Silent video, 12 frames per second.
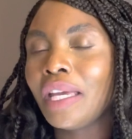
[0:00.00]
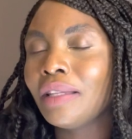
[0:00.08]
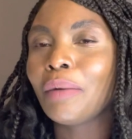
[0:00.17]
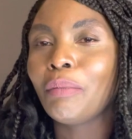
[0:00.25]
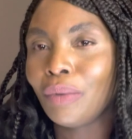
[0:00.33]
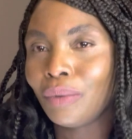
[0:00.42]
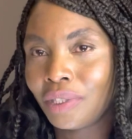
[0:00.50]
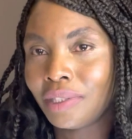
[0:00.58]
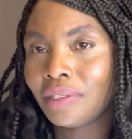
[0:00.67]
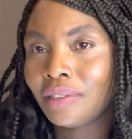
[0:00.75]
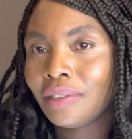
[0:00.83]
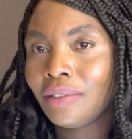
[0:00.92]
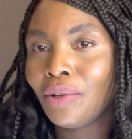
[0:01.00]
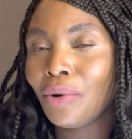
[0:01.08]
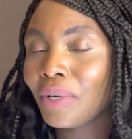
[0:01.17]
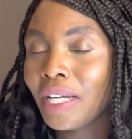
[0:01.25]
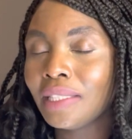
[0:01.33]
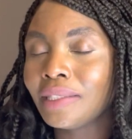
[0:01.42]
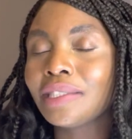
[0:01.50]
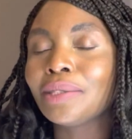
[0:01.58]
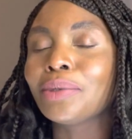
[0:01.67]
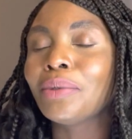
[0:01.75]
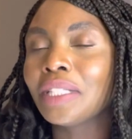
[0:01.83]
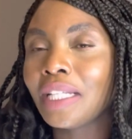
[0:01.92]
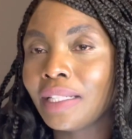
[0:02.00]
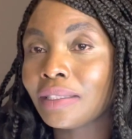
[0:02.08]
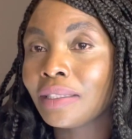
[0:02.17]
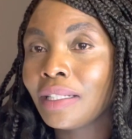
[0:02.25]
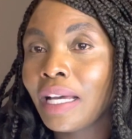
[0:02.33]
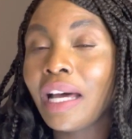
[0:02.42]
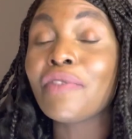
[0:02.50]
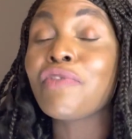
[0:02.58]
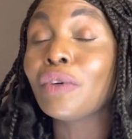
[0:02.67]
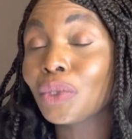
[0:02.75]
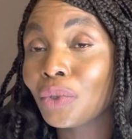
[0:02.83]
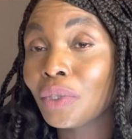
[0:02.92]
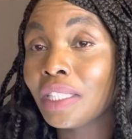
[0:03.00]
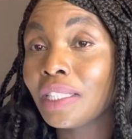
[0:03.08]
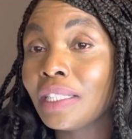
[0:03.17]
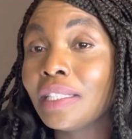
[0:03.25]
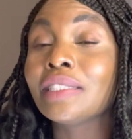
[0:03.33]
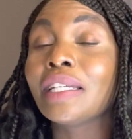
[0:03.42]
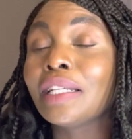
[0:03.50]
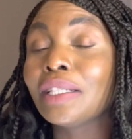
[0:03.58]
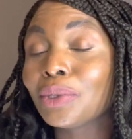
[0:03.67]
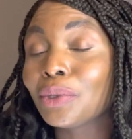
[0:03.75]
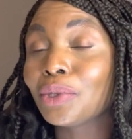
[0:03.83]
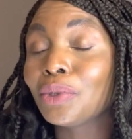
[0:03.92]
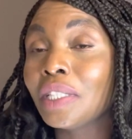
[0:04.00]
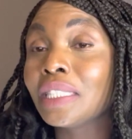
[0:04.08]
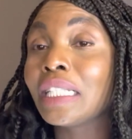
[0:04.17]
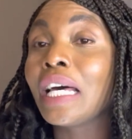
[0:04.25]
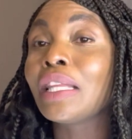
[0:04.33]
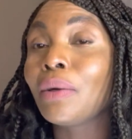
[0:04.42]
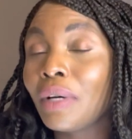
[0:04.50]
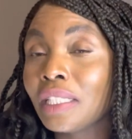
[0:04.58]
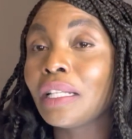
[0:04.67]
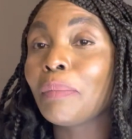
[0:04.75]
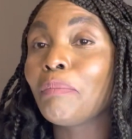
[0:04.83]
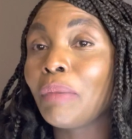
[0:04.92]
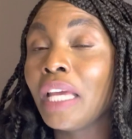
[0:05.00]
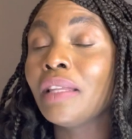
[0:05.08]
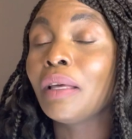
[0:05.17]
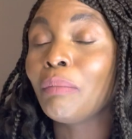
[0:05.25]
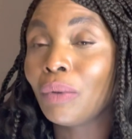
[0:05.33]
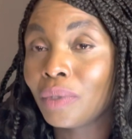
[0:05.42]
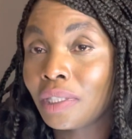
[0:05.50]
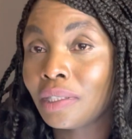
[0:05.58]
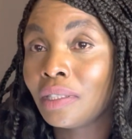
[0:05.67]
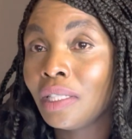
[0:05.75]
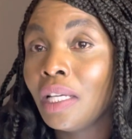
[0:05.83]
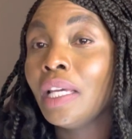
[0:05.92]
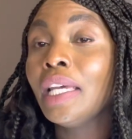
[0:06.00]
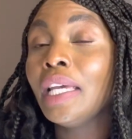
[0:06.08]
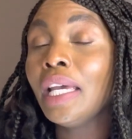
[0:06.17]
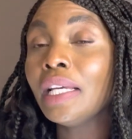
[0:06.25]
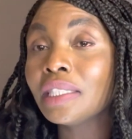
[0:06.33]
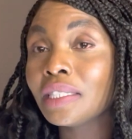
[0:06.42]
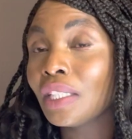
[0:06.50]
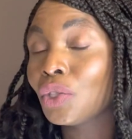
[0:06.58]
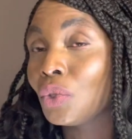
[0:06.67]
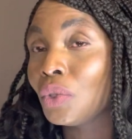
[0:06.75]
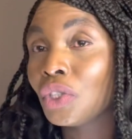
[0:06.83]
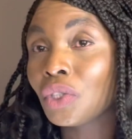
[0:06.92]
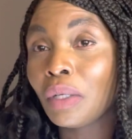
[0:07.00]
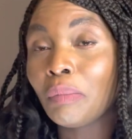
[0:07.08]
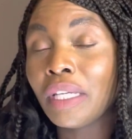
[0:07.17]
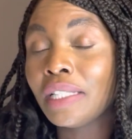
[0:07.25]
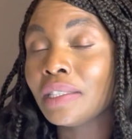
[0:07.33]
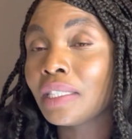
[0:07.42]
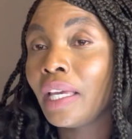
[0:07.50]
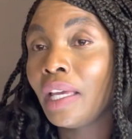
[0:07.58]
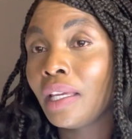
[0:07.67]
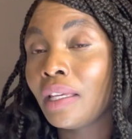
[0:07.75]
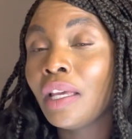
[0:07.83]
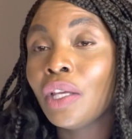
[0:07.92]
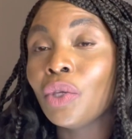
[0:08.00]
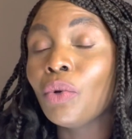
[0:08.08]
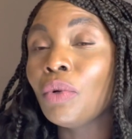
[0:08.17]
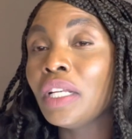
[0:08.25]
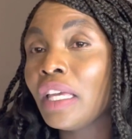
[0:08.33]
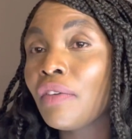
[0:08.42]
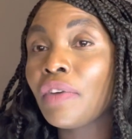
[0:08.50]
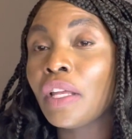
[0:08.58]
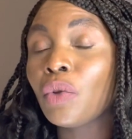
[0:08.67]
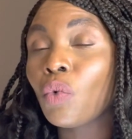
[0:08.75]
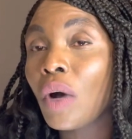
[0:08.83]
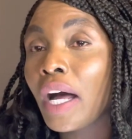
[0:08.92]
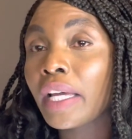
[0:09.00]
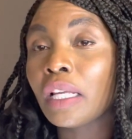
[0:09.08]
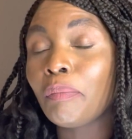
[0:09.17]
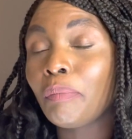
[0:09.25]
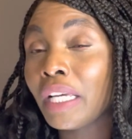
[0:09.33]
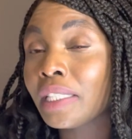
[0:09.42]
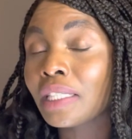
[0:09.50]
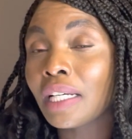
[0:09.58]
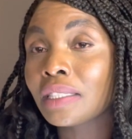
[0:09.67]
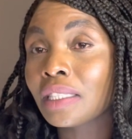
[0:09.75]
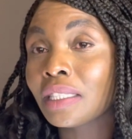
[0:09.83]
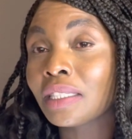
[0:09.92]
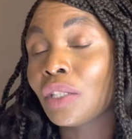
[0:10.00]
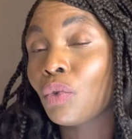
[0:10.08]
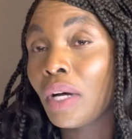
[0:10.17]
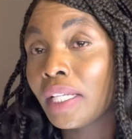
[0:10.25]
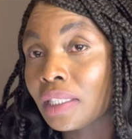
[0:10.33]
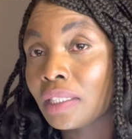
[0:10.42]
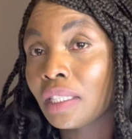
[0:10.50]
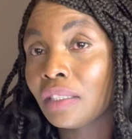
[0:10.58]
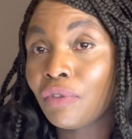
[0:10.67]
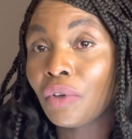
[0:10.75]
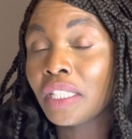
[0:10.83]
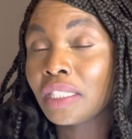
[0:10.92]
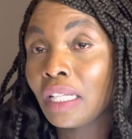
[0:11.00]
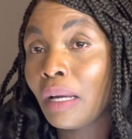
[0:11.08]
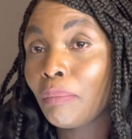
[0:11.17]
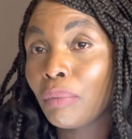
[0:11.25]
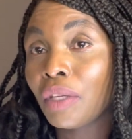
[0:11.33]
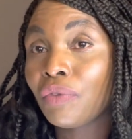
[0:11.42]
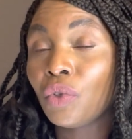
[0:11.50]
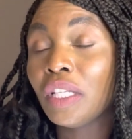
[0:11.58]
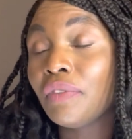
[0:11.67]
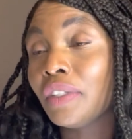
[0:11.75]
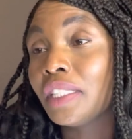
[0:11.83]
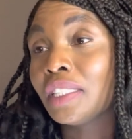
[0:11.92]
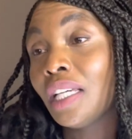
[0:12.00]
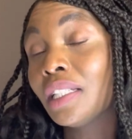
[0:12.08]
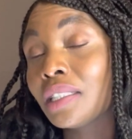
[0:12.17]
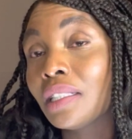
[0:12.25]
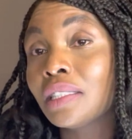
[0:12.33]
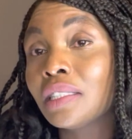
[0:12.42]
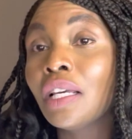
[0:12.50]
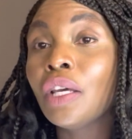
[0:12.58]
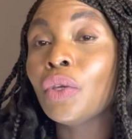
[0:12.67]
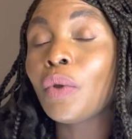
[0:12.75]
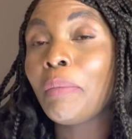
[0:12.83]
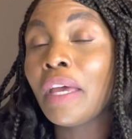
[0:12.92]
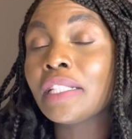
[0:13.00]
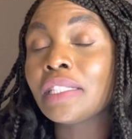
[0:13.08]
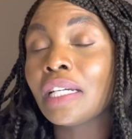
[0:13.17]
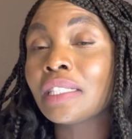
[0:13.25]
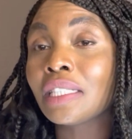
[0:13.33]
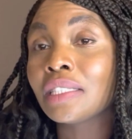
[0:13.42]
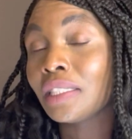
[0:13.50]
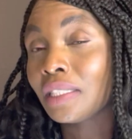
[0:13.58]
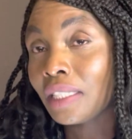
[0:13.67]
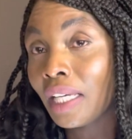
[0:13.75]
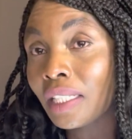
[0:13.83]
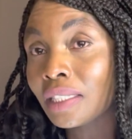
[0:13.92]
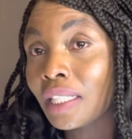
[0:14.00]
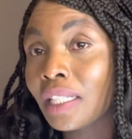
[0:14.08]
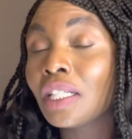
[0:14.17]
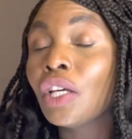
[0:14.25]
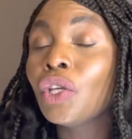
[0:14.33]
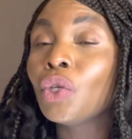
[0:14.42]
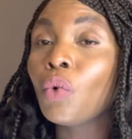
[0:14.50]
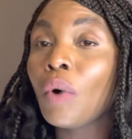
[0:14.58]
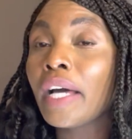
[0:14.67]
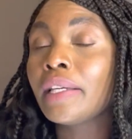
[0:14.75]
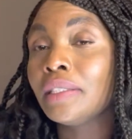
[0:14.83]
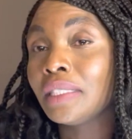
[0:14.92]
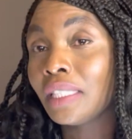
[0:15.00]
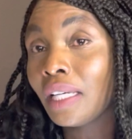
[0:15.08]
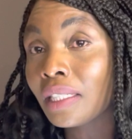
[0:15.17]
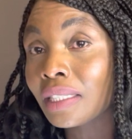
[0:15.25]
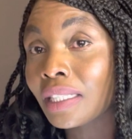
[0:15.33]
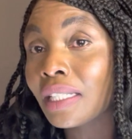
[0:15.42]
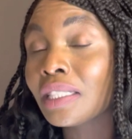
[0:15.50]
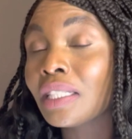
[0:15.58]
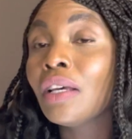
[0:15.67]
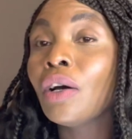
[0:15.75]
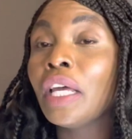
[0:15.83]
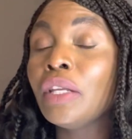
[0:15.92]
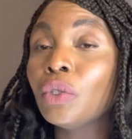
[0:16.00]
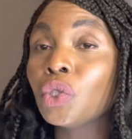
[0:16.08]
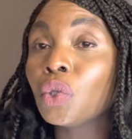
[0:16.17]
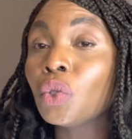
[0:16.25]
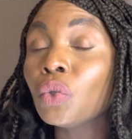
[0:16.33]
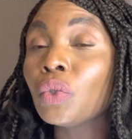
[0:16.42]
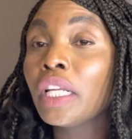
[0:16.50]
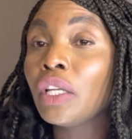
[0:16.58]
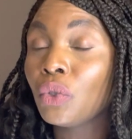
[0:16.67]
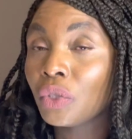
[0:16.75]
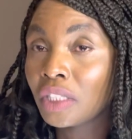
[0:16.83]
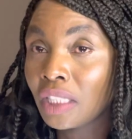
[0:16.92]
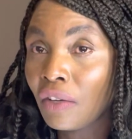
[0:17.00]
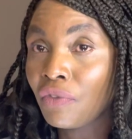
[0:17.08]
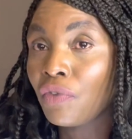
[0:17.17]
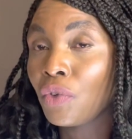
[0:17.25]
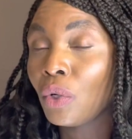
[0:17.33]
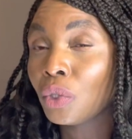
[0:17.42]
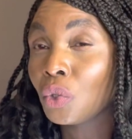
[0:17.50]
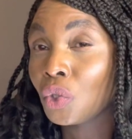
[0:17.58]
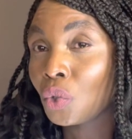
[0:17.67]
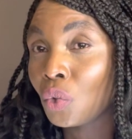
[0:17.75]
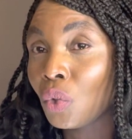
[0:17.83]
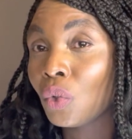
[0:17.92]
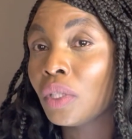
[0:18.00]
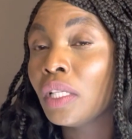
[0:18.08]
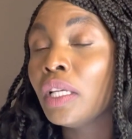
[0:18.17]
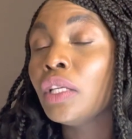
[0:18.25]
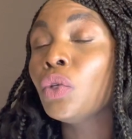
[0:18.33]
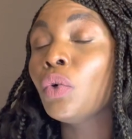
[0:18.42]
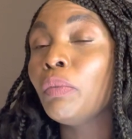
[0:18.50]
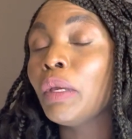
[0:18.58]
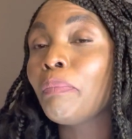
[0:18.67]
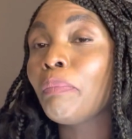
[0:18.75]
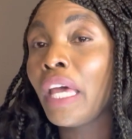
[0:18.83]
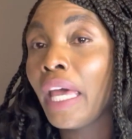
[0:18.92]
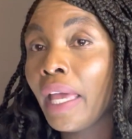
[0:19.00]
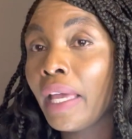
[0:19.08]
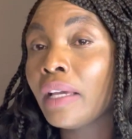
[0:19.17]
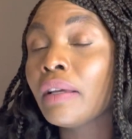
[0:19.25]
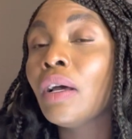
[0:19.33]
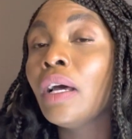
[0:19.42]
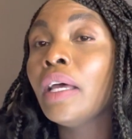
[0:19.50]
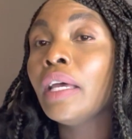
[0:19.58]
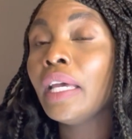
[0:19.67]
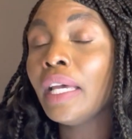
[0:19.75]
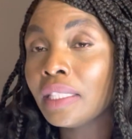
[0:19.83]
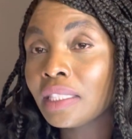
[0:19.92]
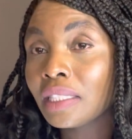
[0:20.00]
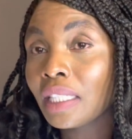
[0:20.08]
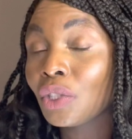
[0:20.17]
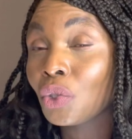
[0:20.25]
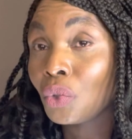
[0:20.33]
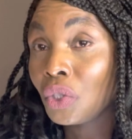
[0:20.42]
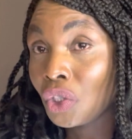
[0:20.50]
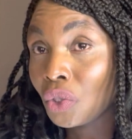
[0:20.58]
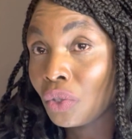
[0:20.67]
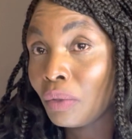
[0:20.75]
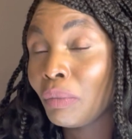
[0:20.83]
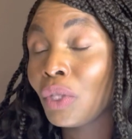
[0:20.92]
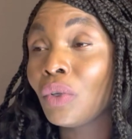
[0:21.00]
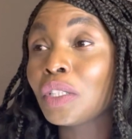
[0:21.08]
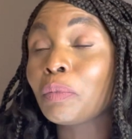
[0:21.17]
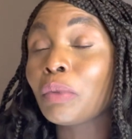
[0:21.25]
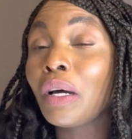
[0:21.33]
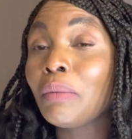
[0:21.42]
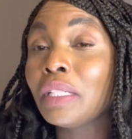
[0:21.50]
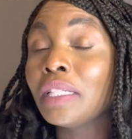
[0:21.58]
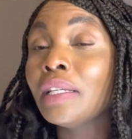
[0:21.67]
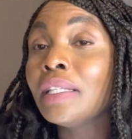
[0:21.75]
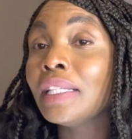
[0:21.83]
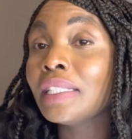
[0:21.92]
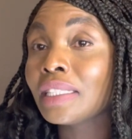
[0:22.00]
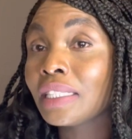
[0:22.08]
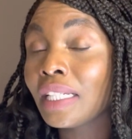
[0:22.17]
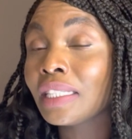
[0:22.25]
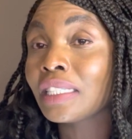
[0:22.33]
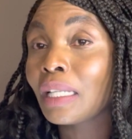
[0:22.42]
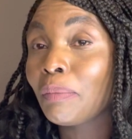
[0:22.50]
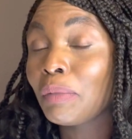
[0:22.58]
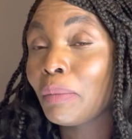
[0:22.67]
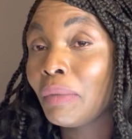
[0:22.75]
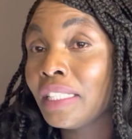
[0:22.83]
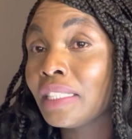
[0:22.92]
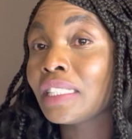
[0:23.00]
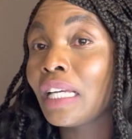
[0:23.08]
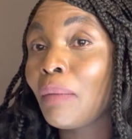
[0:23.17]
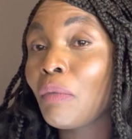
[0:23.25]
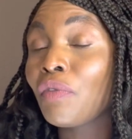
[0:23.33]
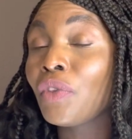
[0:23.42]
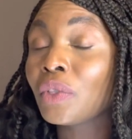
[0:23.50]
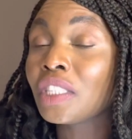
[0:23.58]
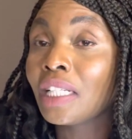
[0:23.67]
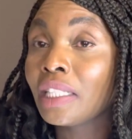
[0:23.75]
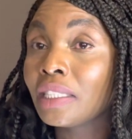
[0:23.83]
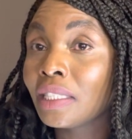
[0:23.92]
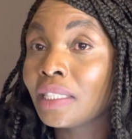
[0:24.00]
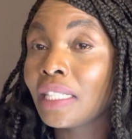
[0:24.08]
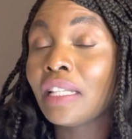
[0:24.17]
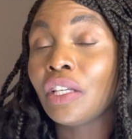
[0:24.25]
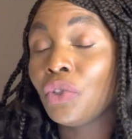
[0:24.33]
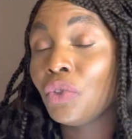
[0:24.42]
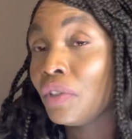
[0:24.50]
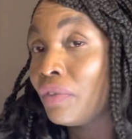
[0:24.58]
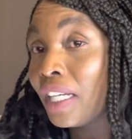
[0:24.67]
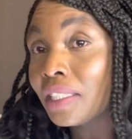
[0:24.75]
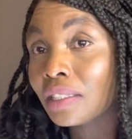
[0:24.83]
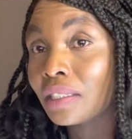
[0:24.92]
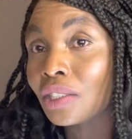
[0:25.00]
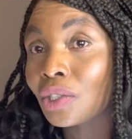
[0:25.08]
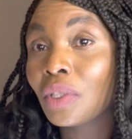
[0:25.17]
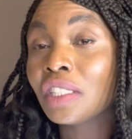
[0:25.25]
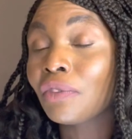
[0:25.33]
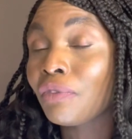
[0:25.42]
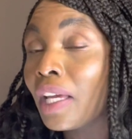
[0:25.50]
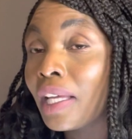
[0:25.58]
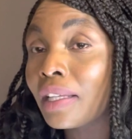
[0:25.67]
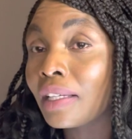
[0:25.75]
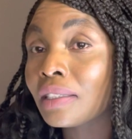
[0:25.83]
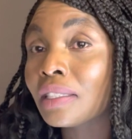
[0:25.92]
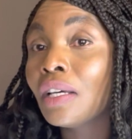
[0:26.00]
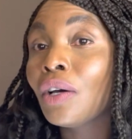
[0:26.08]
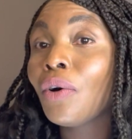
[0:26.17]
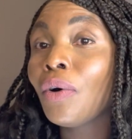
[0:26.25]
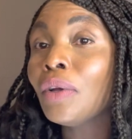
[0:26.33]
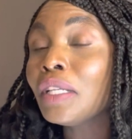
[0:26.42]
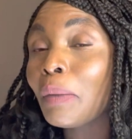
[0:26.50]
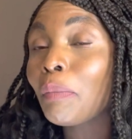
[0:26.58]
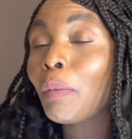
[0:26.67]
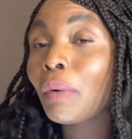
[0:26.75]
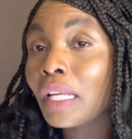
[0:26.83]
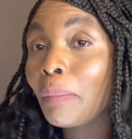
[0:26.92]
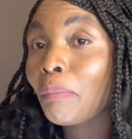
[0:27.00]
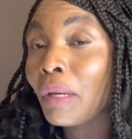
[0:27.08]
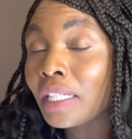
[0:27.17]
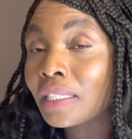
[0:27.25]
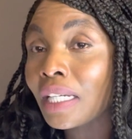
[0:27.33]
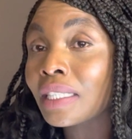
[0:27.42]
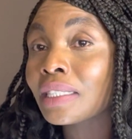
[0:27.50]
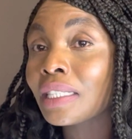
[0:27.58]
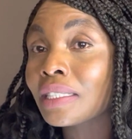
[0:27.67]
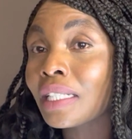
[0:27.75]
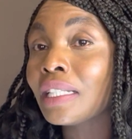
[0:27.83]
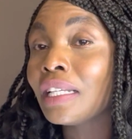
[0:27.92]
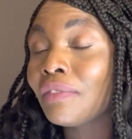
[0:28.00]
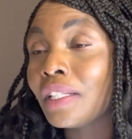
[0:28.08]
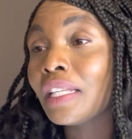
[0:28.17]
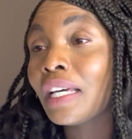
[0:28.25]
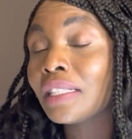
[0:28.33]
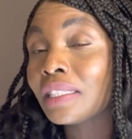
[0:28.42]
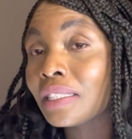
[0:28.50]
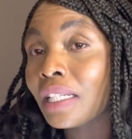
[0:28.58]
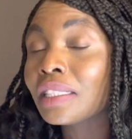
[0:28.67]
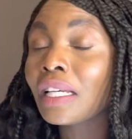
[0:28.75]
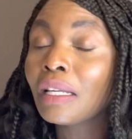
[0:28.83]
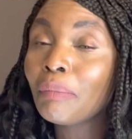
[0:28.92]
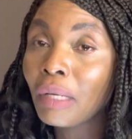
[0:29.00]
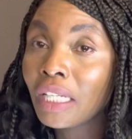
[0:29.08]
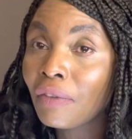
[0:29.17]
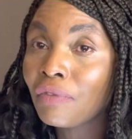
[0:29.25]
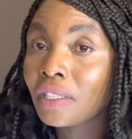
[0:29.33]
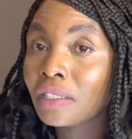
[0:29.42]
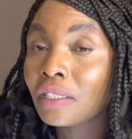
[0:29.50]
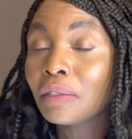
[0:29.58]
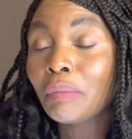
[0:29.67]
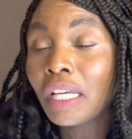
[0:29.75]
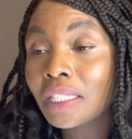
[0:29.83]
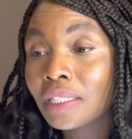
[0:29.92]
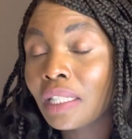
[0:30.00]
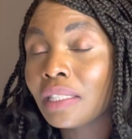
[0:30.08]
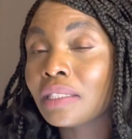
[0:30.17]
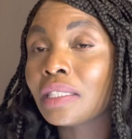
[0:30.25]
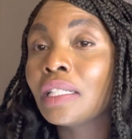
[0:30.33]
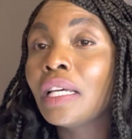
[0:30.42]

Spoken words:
the most. All right, just know that unfortunately international students are the ones that pay the most. In-state tuition means, hey, you live and work and pay taxes in one state. For example, if you live in Texas, you pay taxes in Texas, you work in Texas, and your children and yourself, if you go to school, you'll be paying in-state tuition because probably the state is supplementing some of those charges at the universities. So it's fair that only people that pay taxes and lived in that state can benefit. It makes sense.